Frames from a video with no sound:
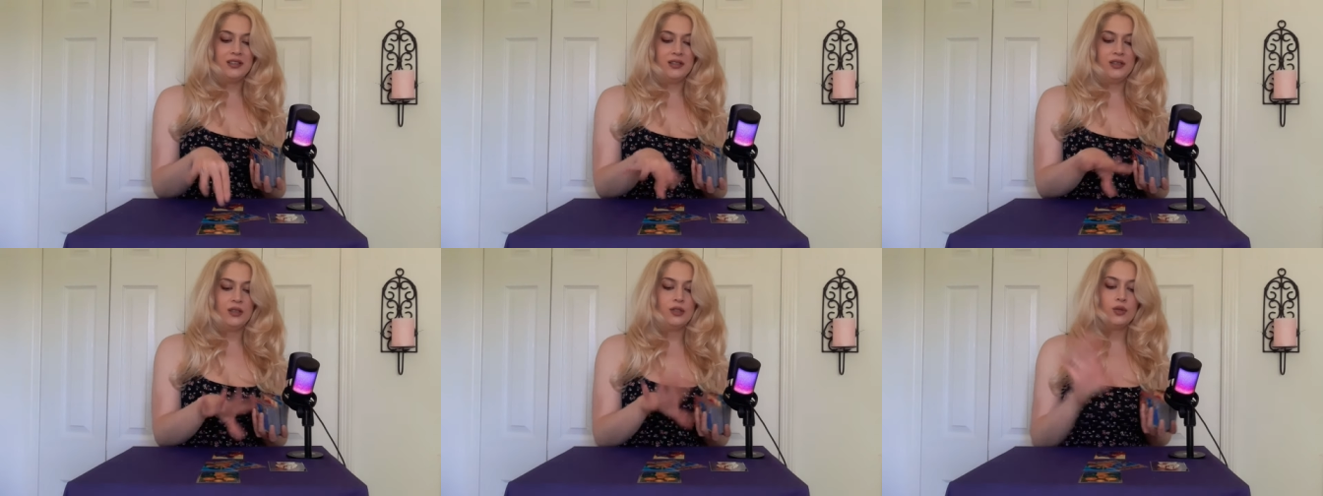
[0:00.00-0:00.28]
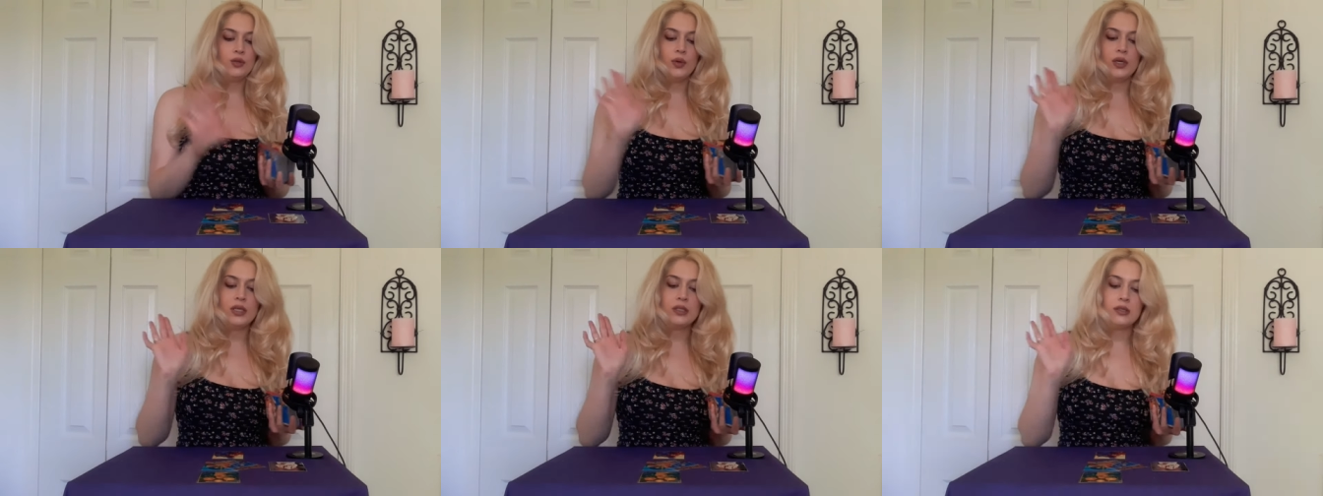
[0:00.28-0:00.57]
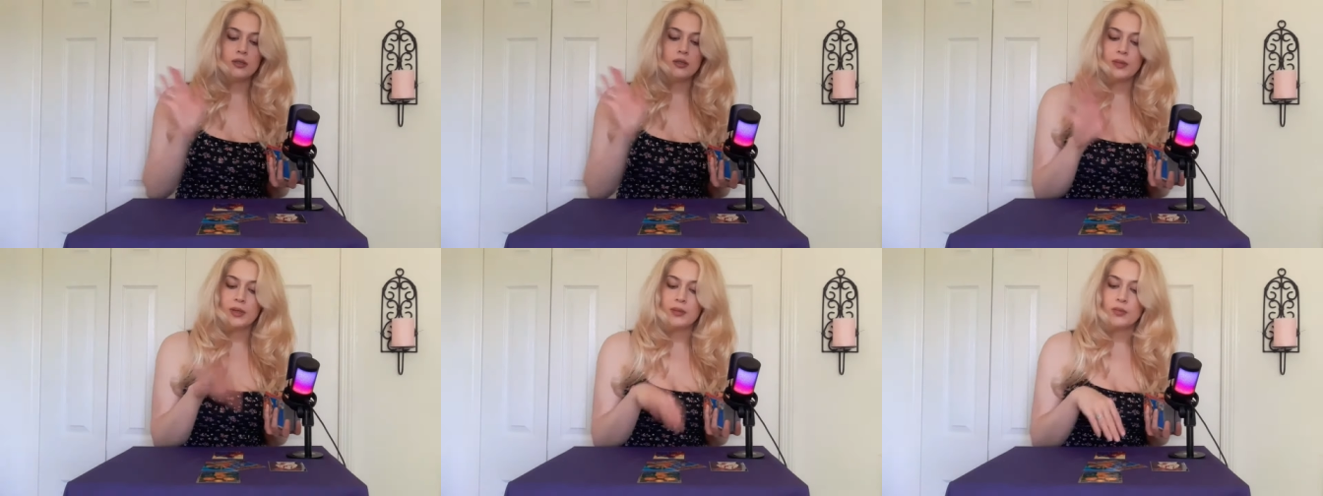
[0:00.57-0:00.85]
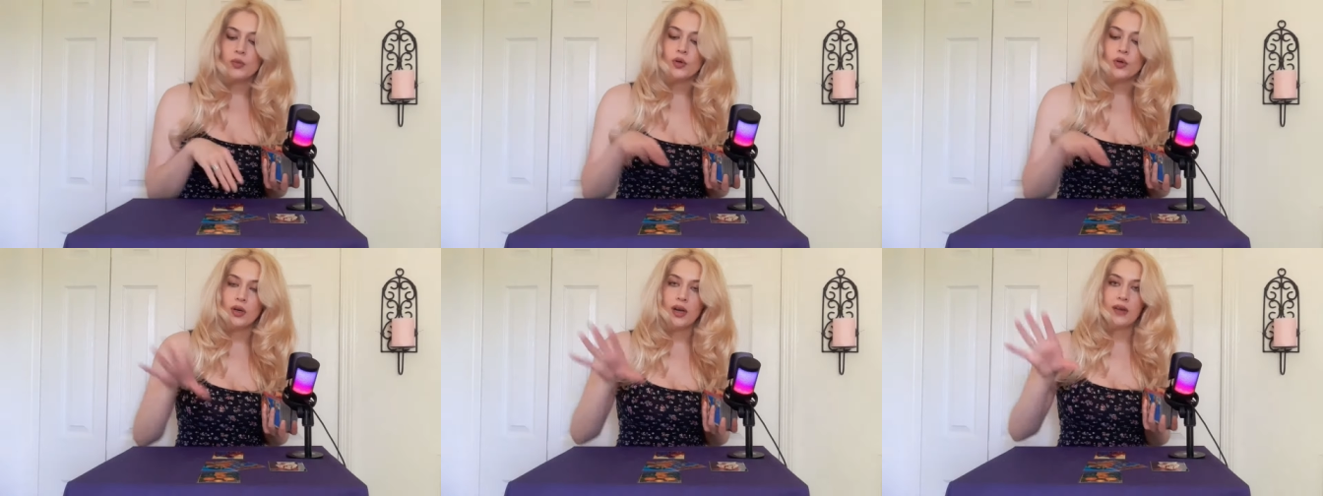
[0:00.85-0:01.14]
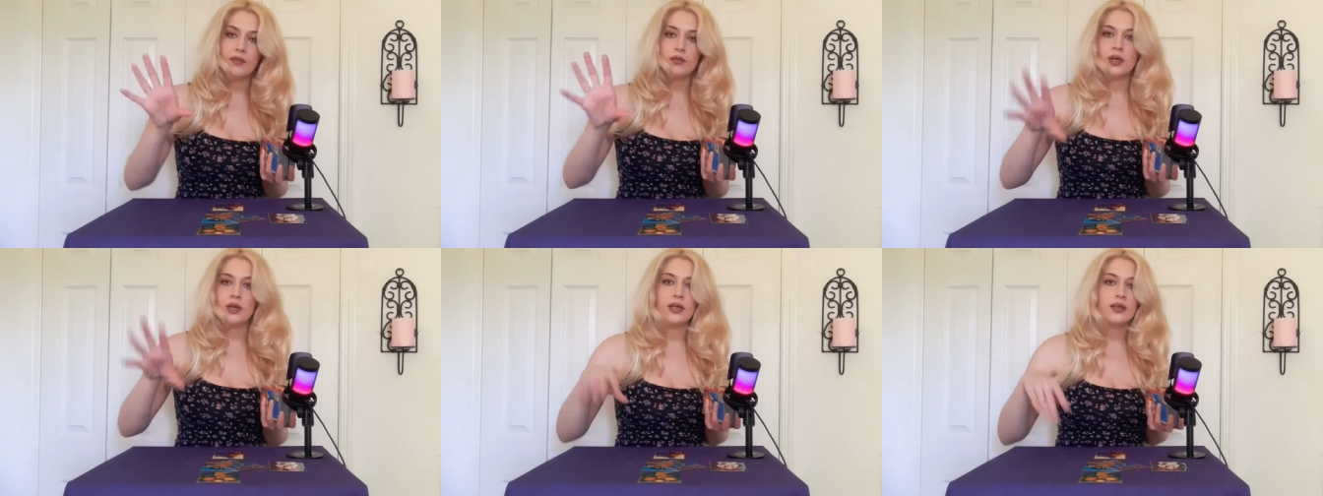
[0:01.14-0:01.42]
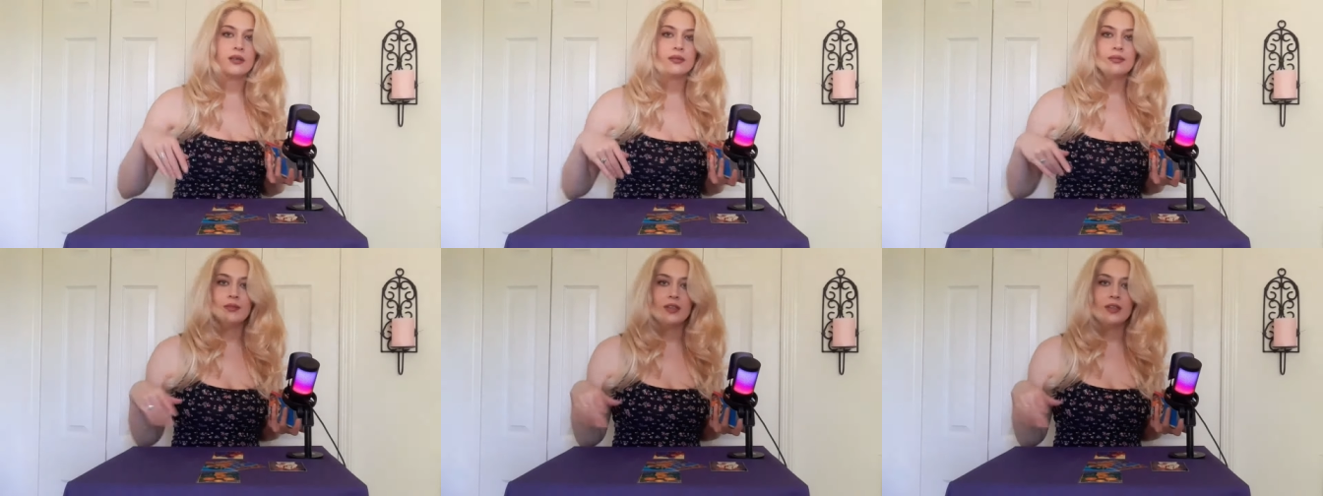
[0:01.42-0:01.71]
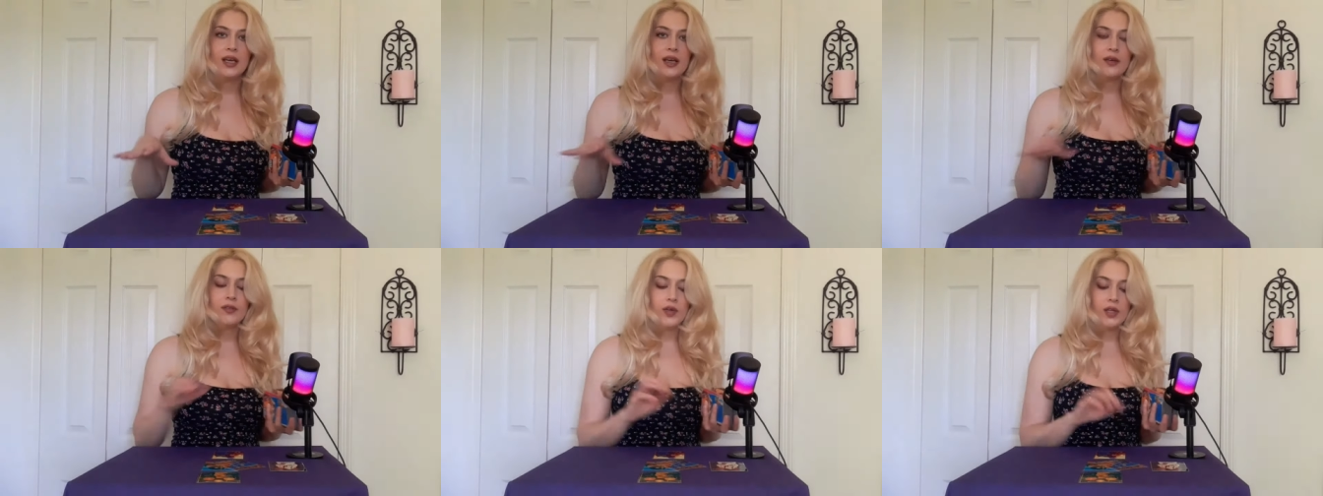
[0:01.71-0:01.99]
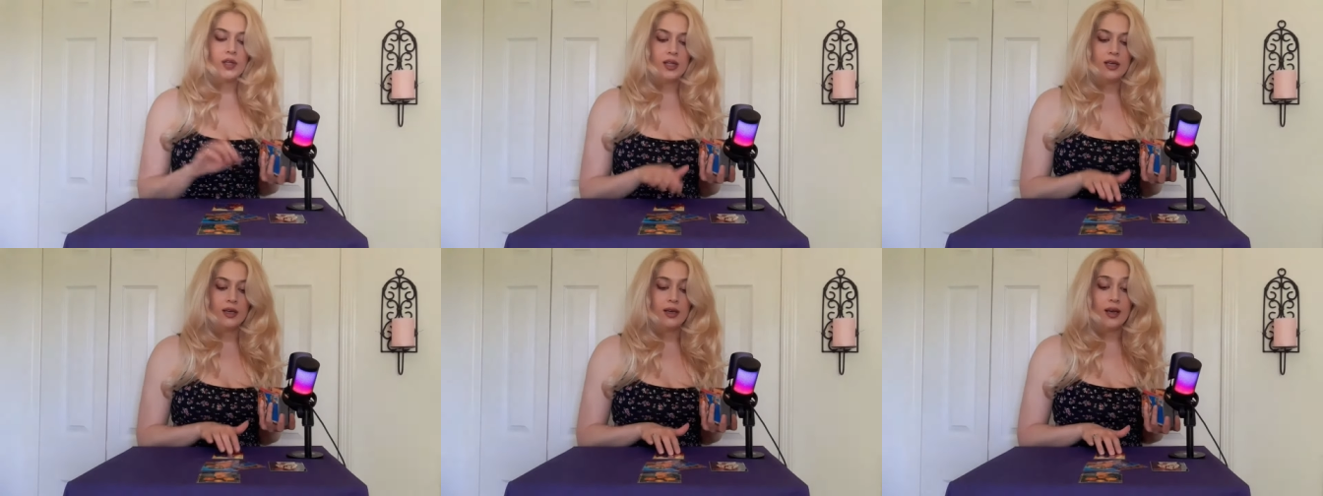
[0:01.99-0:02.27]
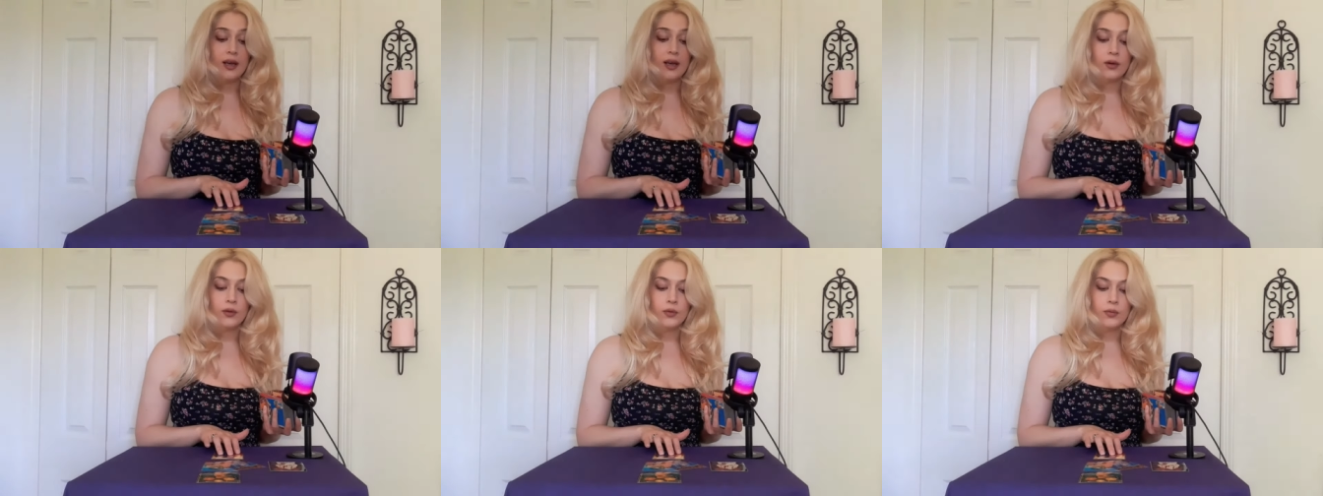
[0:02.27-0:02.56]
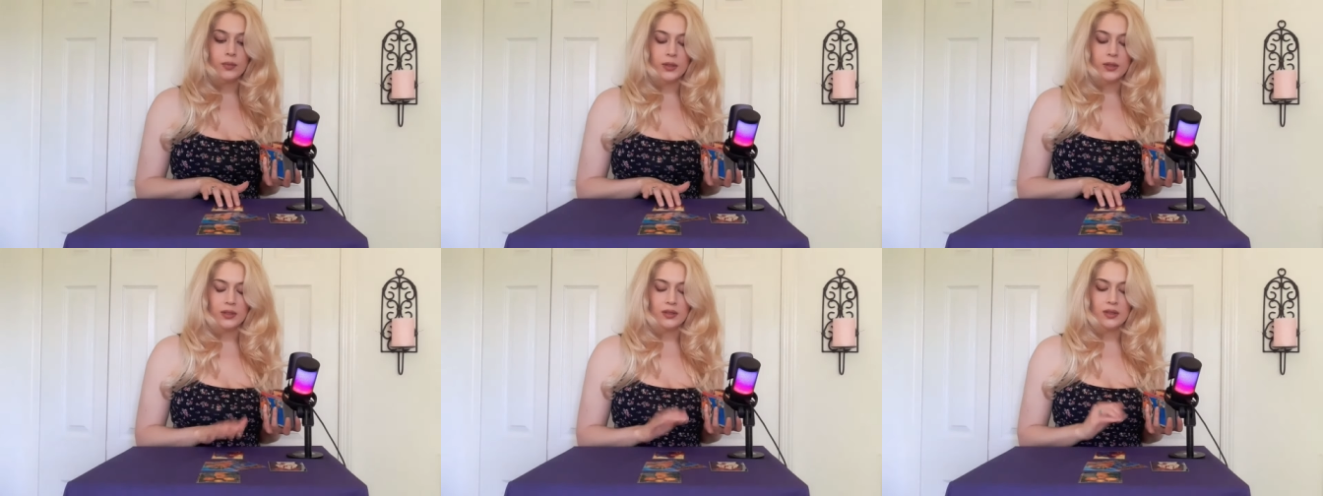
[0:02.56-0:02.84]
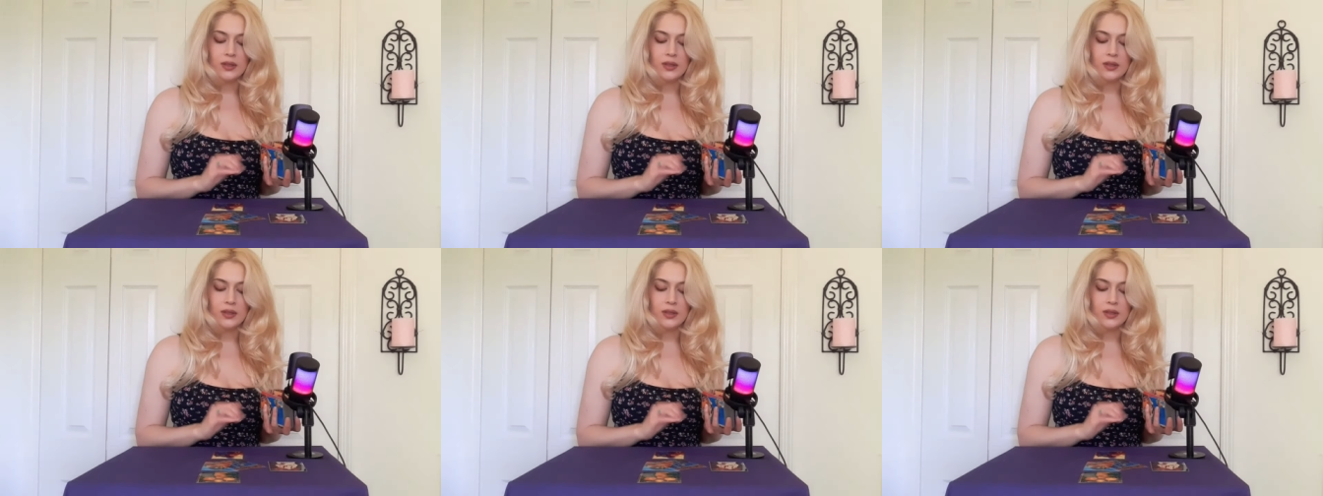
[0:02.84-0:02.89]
situation a bit more after I lay everything out, but